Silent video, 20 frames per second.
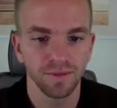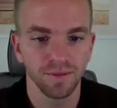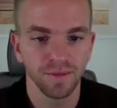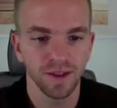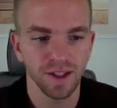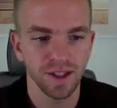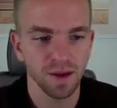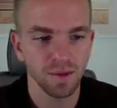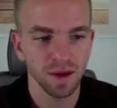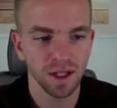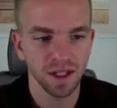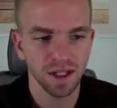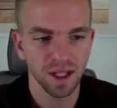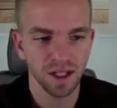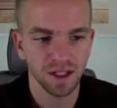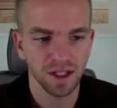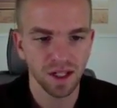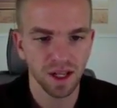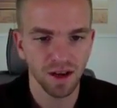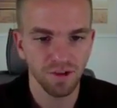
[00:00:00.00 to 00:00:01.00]
Does that make
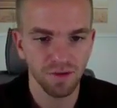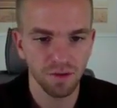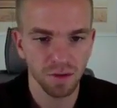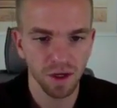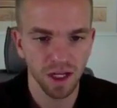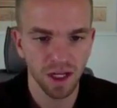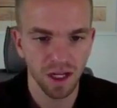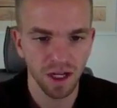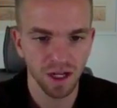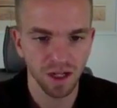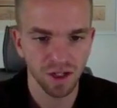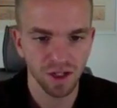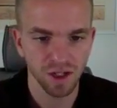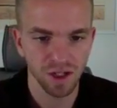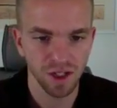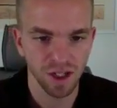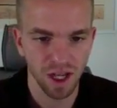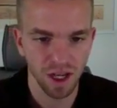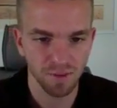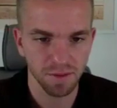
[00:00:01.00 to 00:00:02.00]
sense to everybody here?
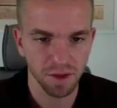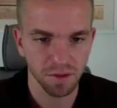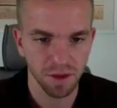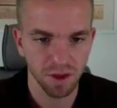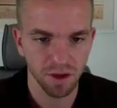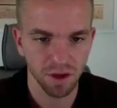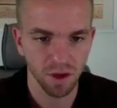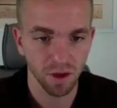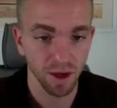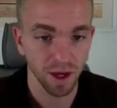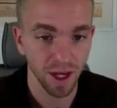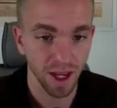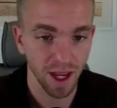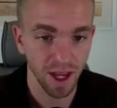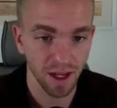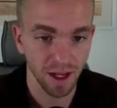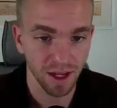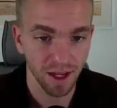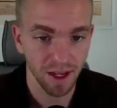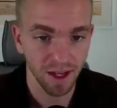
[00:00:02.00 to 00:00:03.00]
Just type to me real quick.
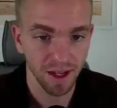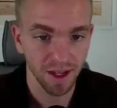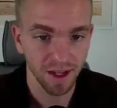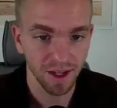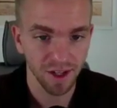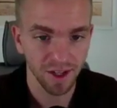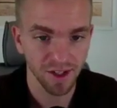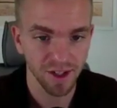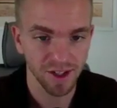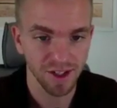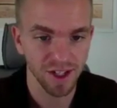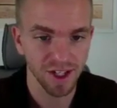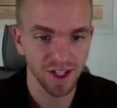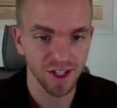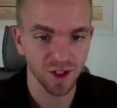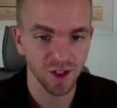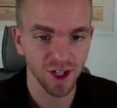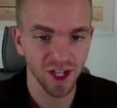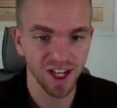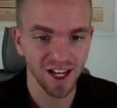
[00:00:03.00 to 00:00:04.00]
Hey, good to see
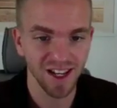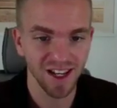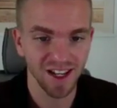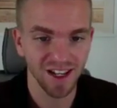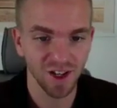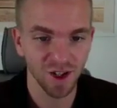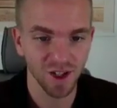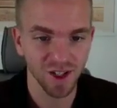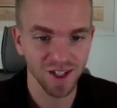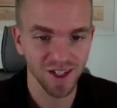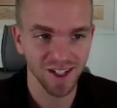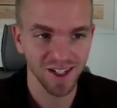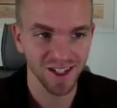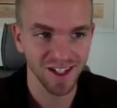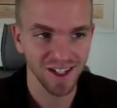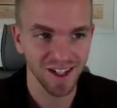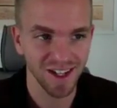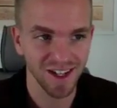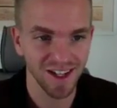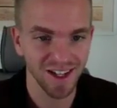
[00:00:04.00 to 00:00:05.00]
you, Jeannie. Good to see you,
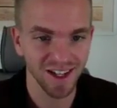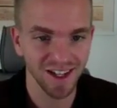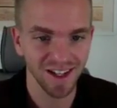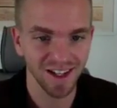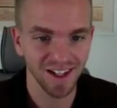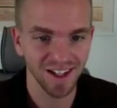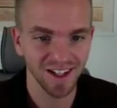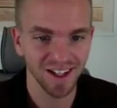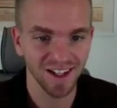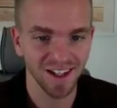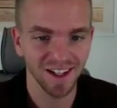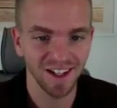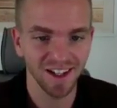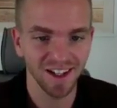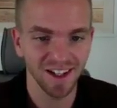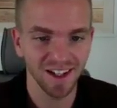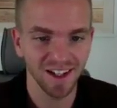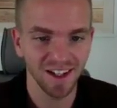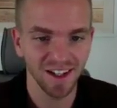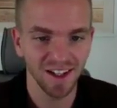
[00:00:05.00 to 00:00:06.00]
Tina.
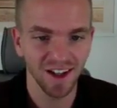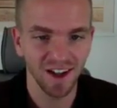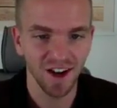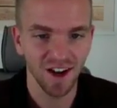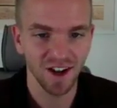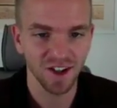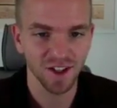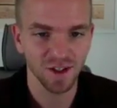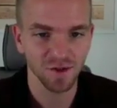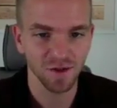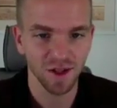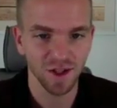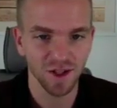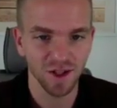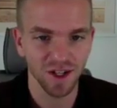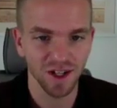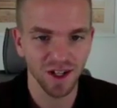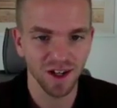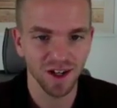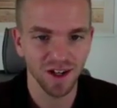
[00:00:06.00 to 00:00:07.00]
Awesome that
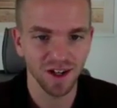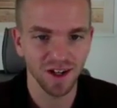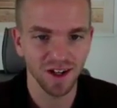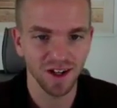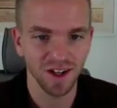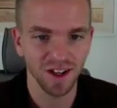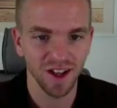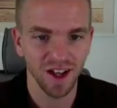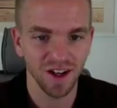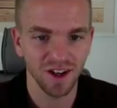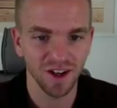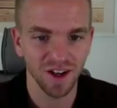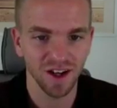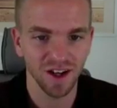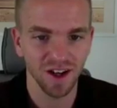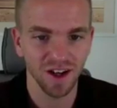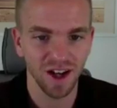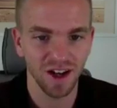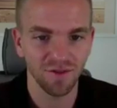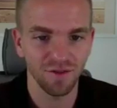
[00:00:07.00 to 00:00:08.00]
you're here. Glad you're
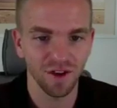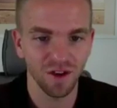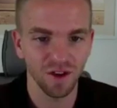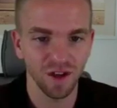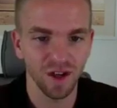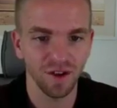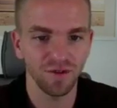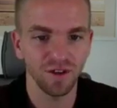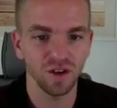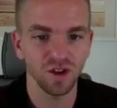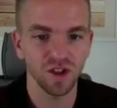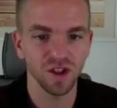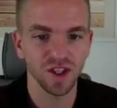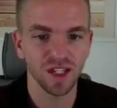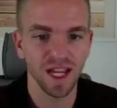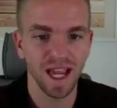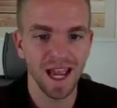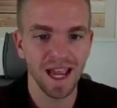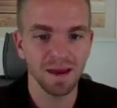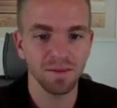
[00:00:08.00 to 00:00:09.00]
here. If you
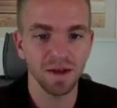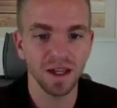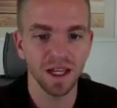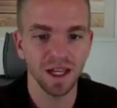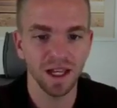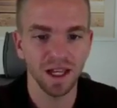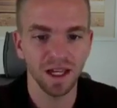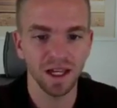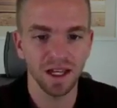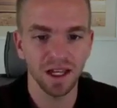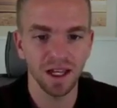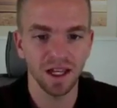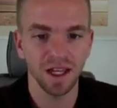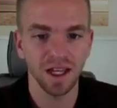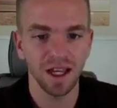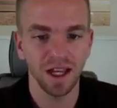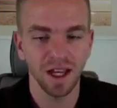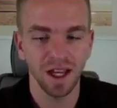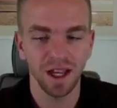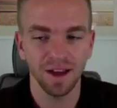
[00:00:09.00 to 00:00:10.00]
just came in,
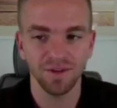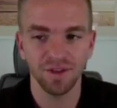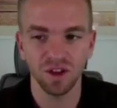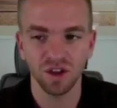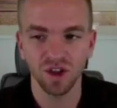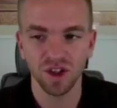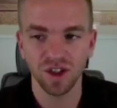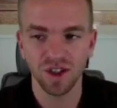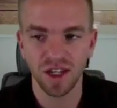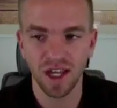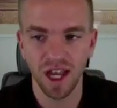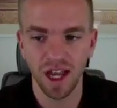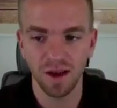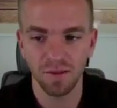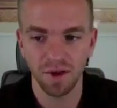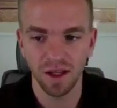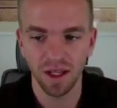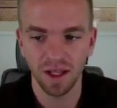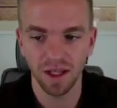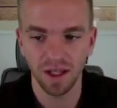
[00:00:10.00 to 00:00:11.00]

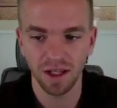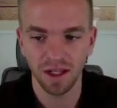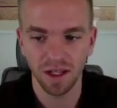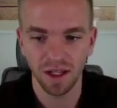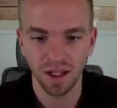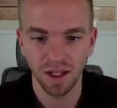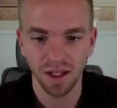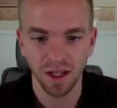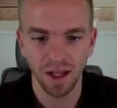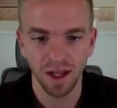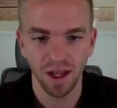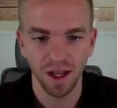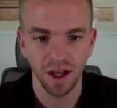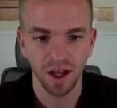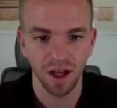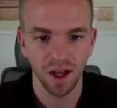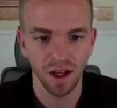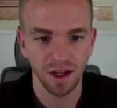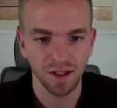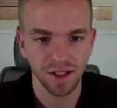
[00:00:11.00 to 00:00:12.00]

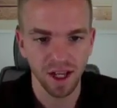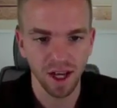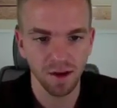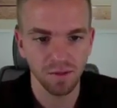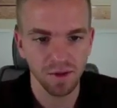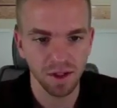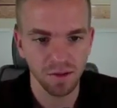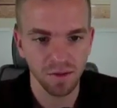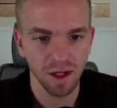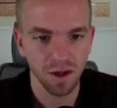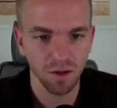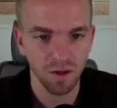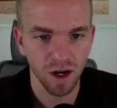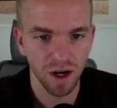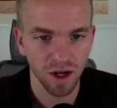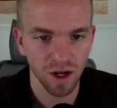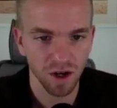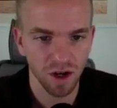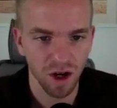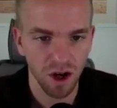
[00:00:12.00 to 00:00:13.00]
type to me
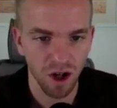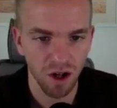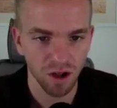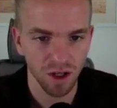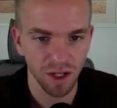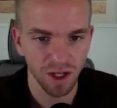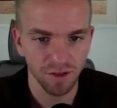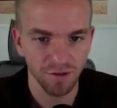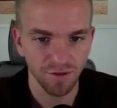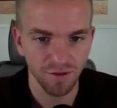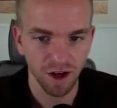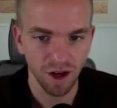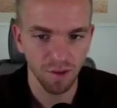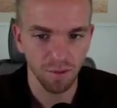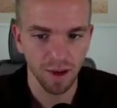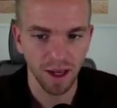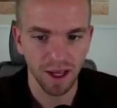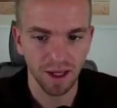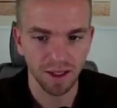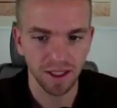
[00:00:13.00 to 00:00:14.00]
where you're calling in
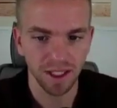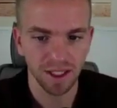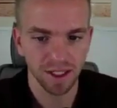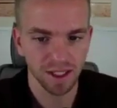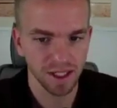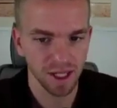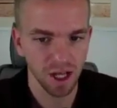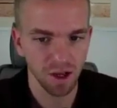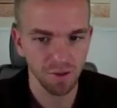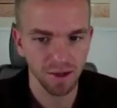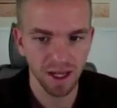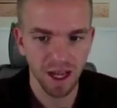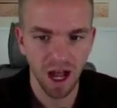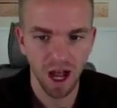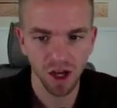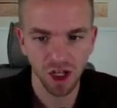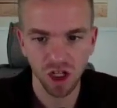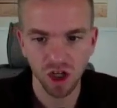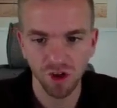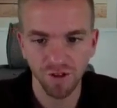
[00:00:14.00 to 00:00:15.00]
from, and then tell me
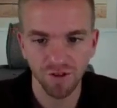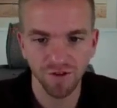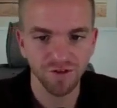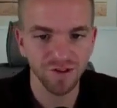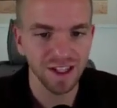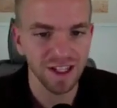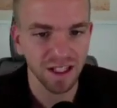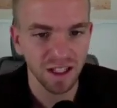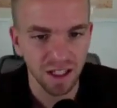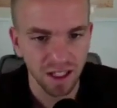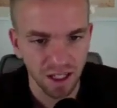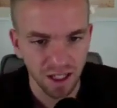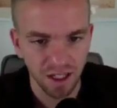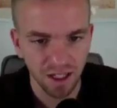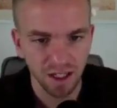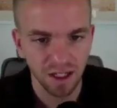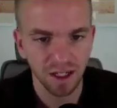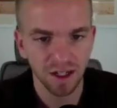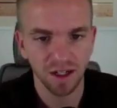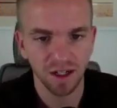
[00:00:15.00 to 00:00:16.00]
how you're feeling